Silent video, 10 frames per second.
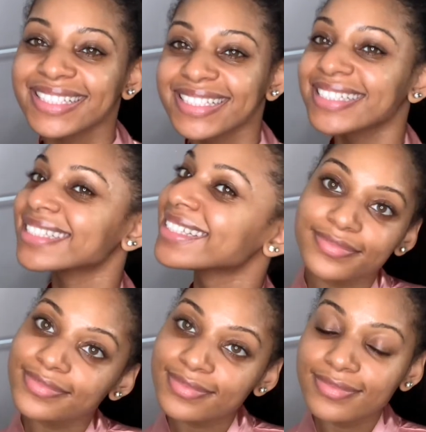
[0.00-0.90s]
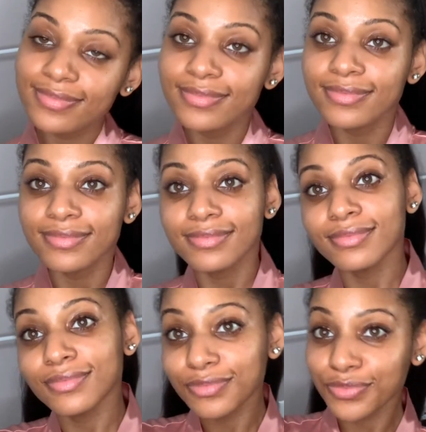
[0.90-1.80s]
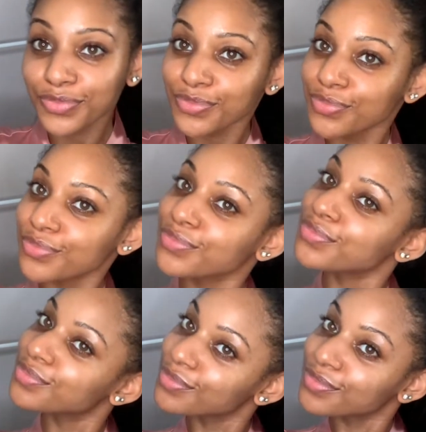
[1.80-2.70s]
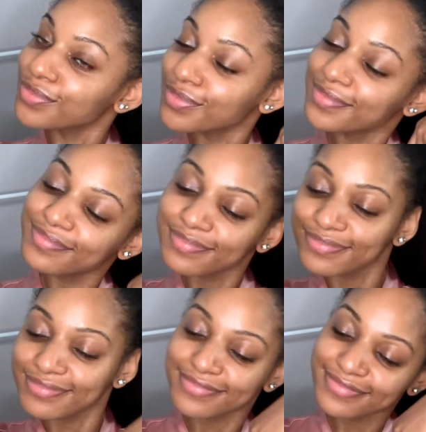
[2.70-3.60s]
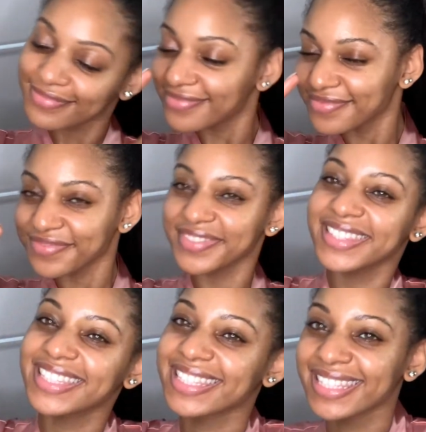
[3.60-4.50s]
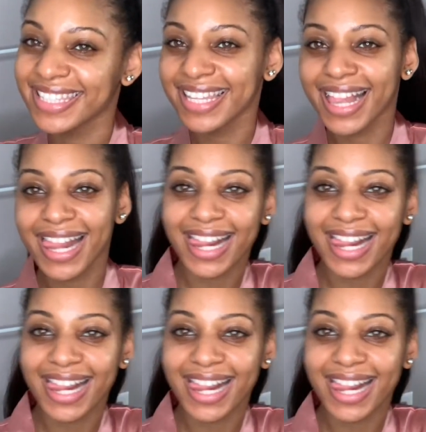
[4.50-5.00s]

It is bedtime. Please let me know in the comments below what you guys thought of the video.